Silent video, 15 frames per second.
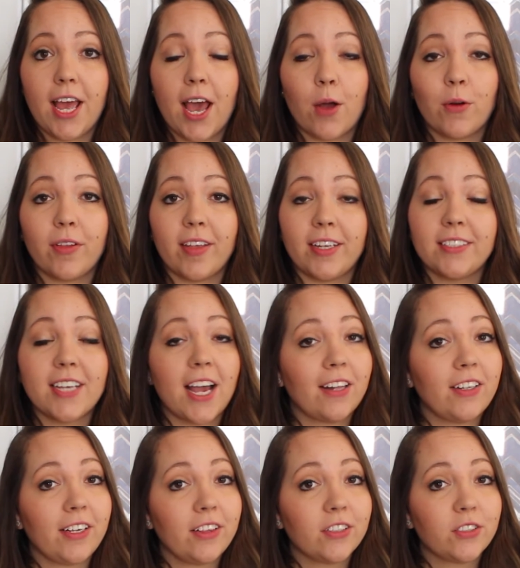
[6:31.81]
How are they
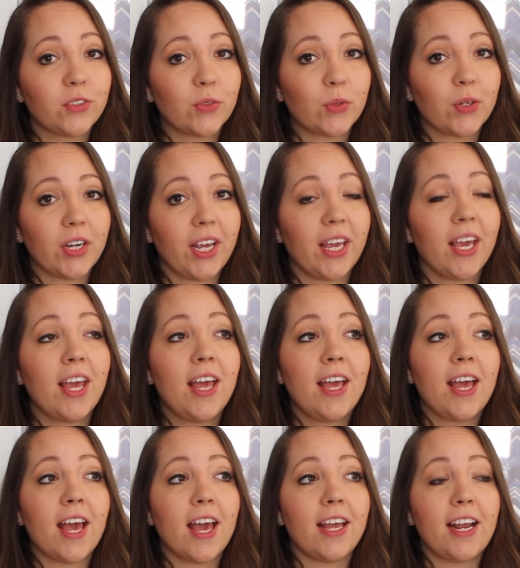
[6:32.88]
telling the story,
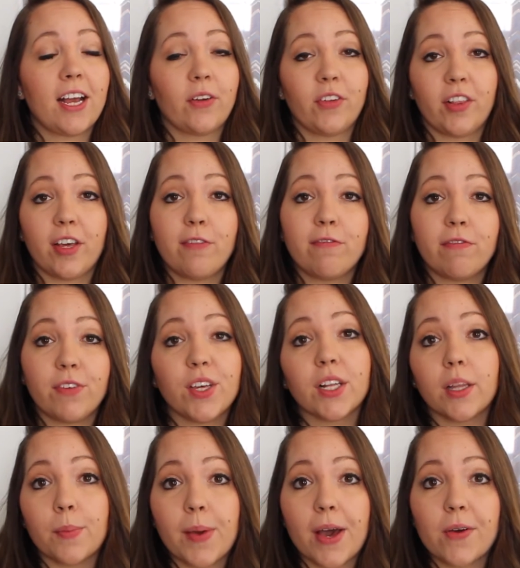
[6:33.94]
and how do they
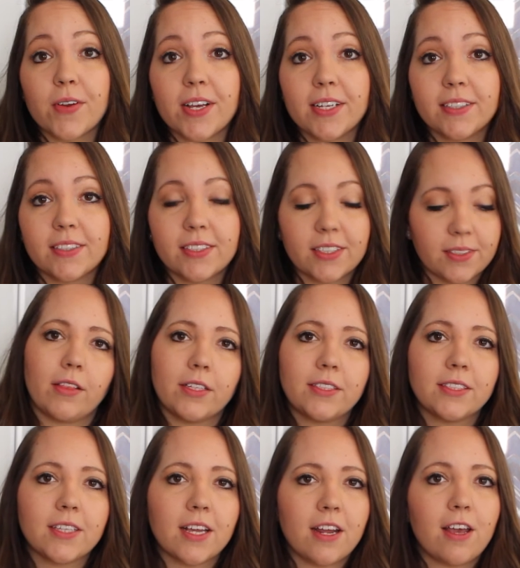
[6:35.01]
feel about it?
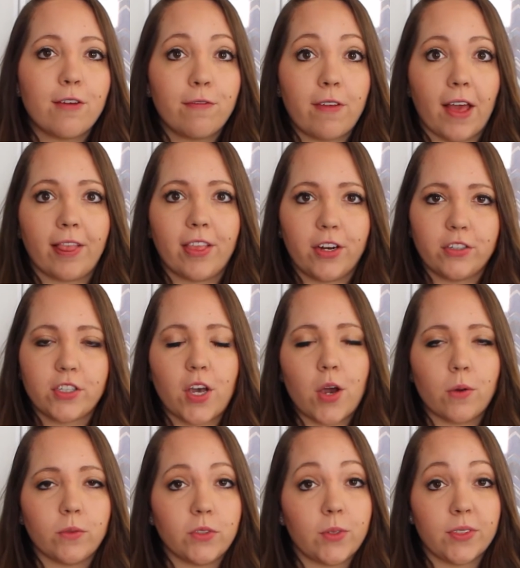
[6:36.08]
This is going to affect their
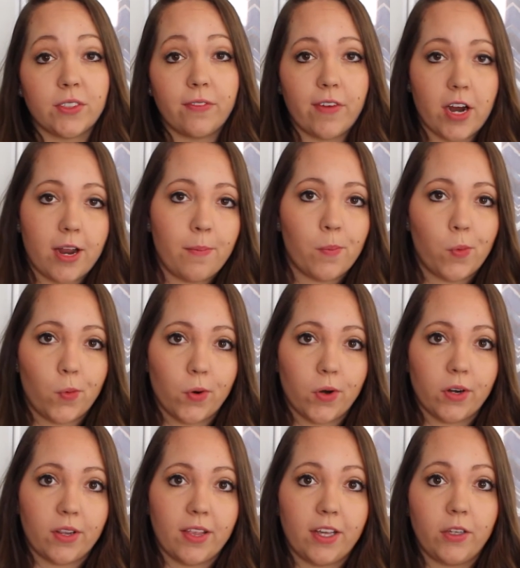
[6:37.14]
tone, so it's very
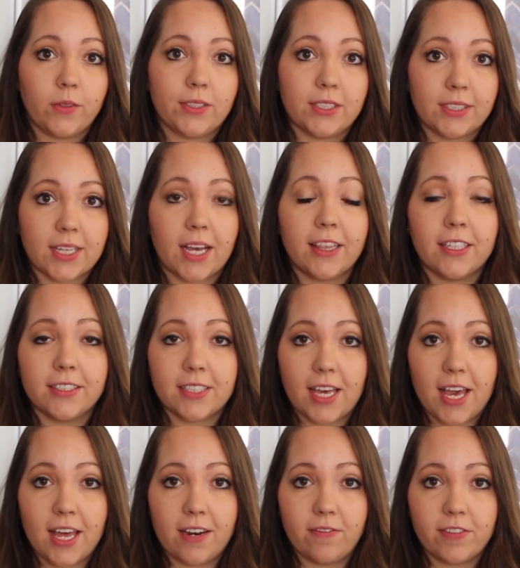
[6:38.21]
important that you decide this
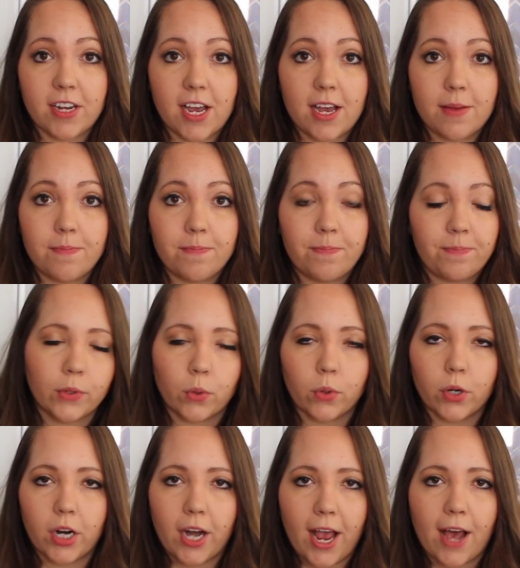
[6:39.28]
ahead of time
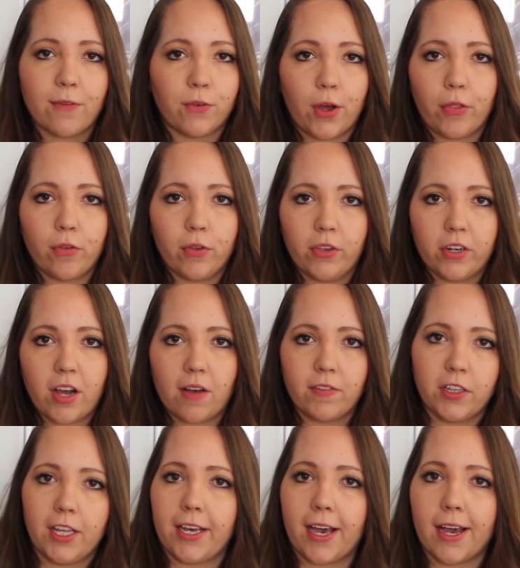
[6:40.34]
or halfway through the
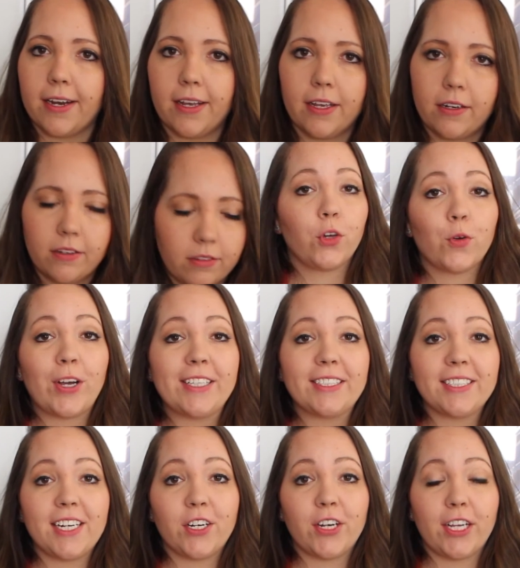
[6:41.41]
novel like I did.
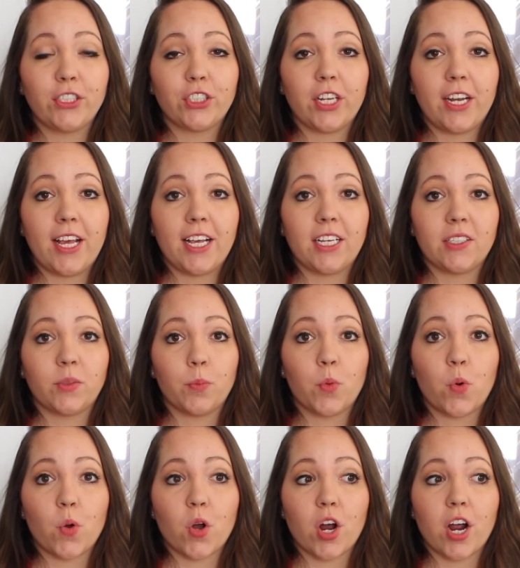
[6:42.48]
Gwen's narration is
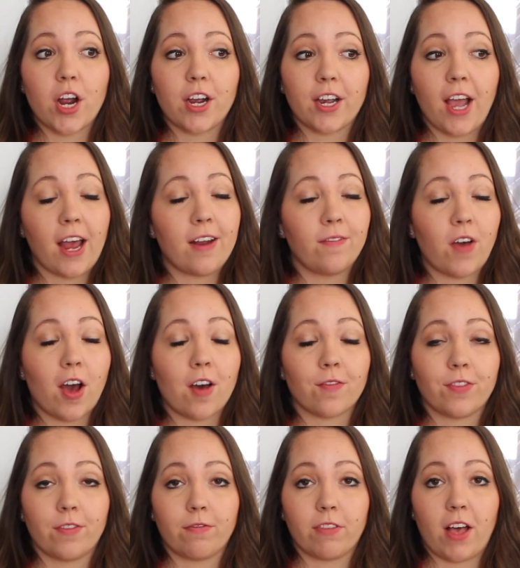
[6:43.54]
more kind of
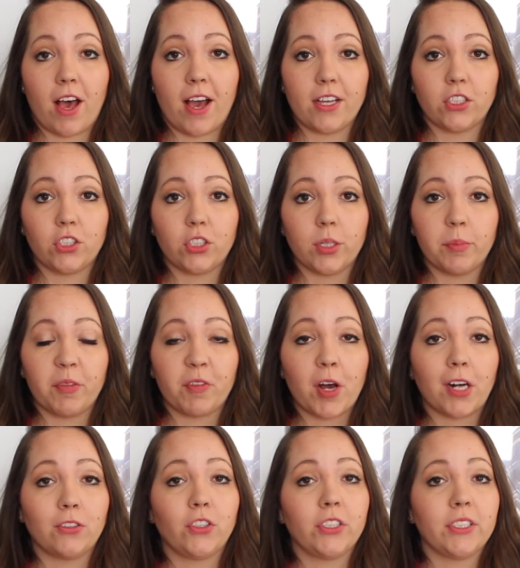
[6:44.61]
off the fly, stream of
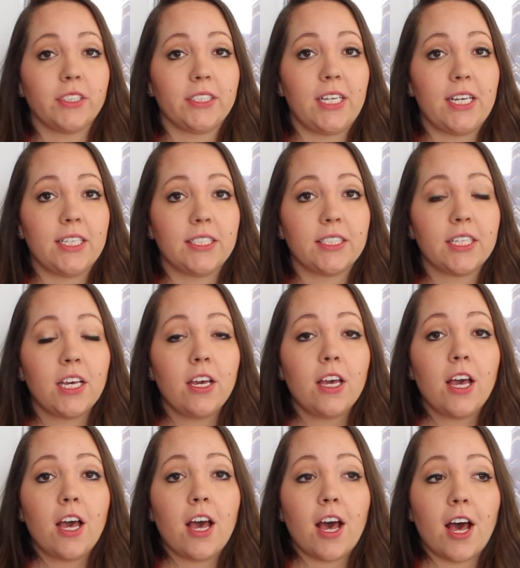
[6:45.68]
consciousness,
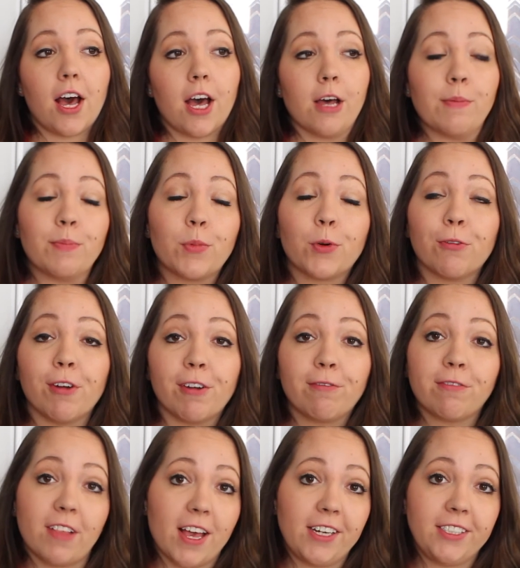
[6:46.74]
more
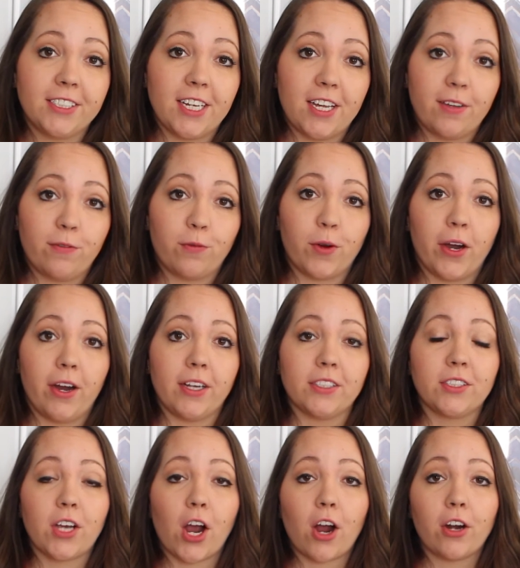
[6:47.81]
reflective,
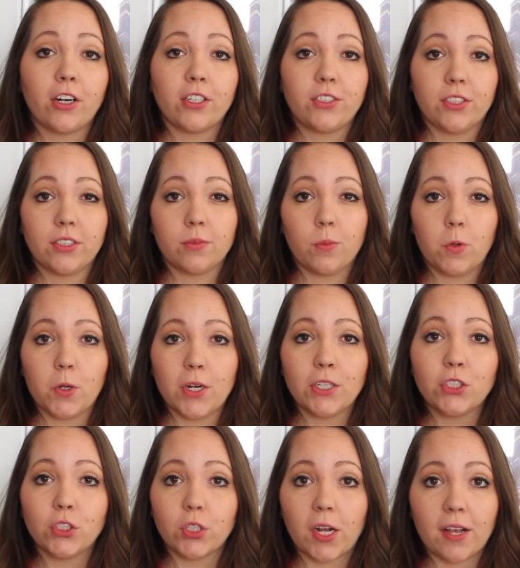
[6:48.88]
whereas Carter's is more
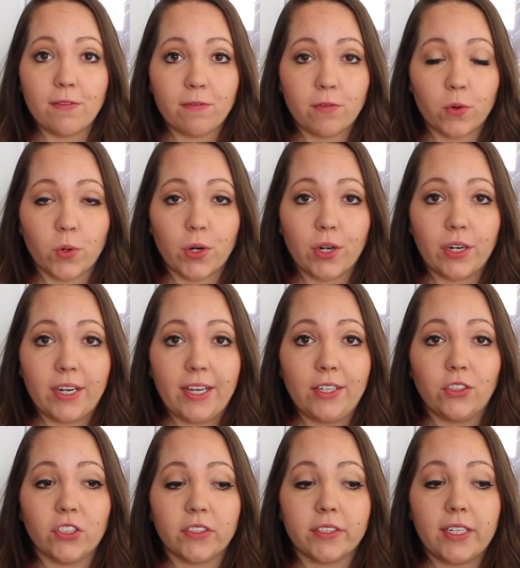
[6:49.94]
straightforward. He
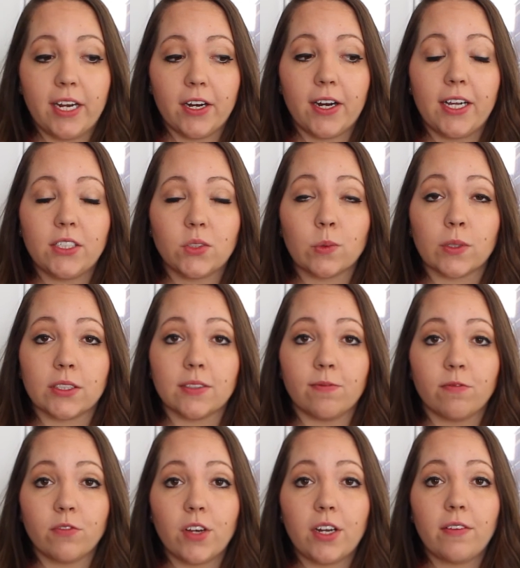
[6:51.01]
just narrates what's in
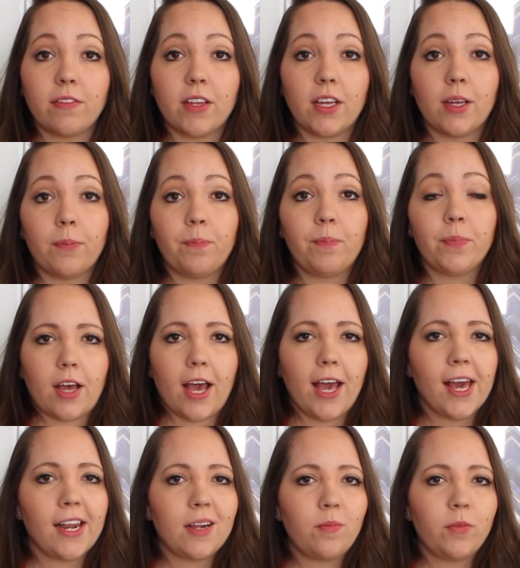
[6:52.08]
front of him. I
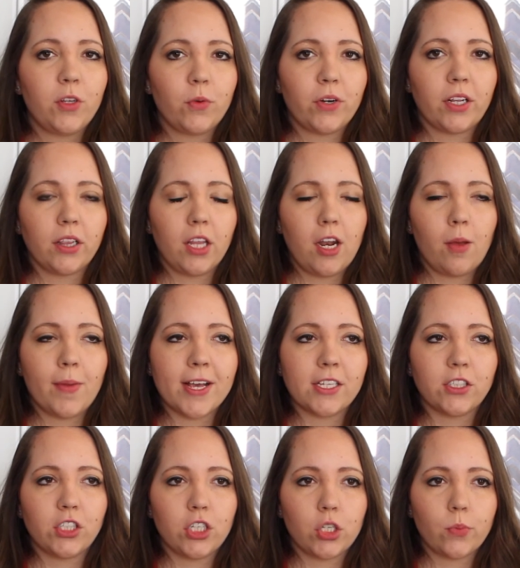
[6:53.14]
had him doing a little
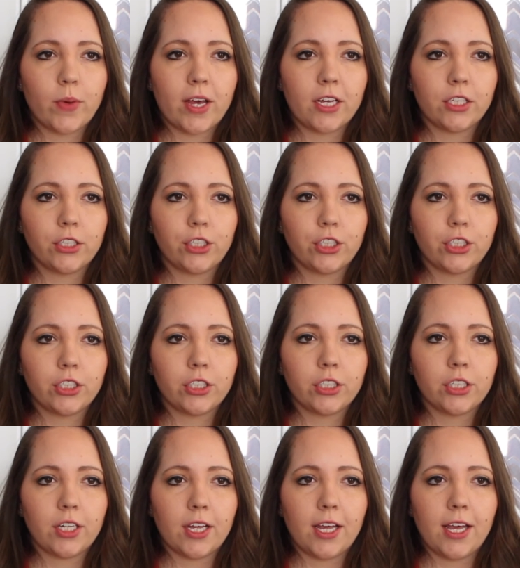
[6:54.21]
bit too
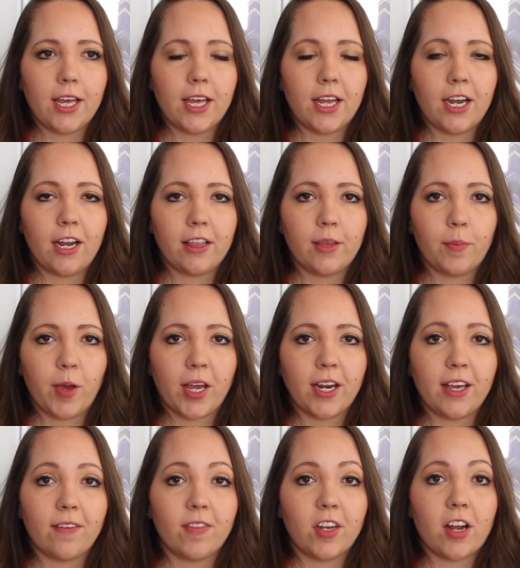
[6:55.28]
much in the
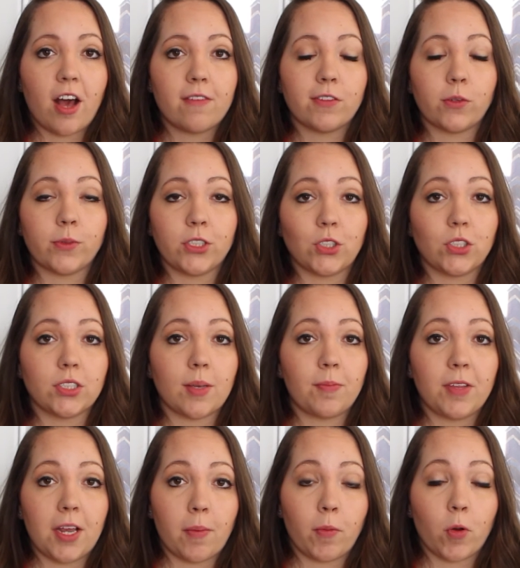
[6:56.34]
beginning of the novel, which is
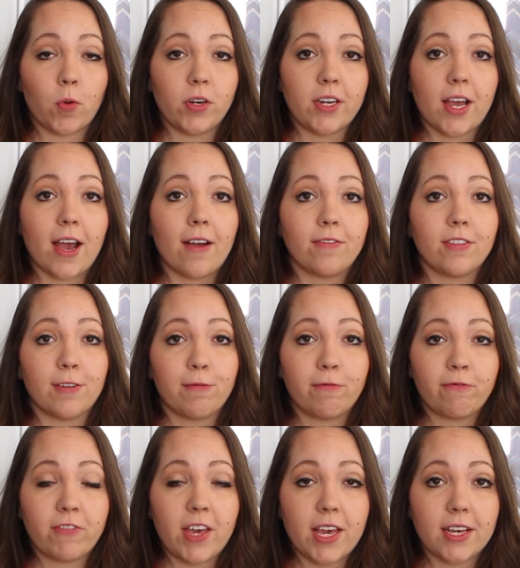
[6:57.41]
something I'm going to have to
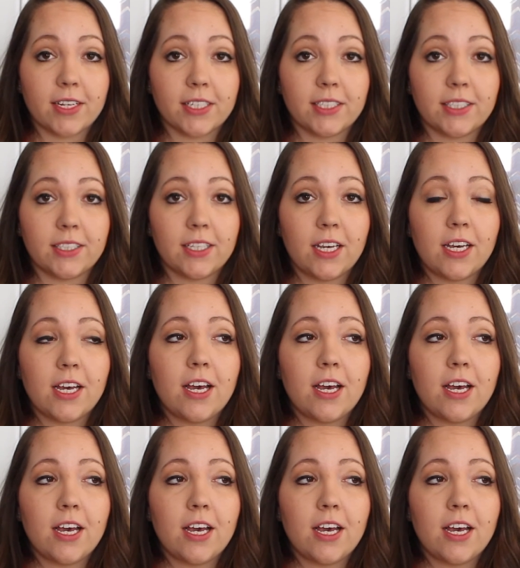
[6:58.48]
fix.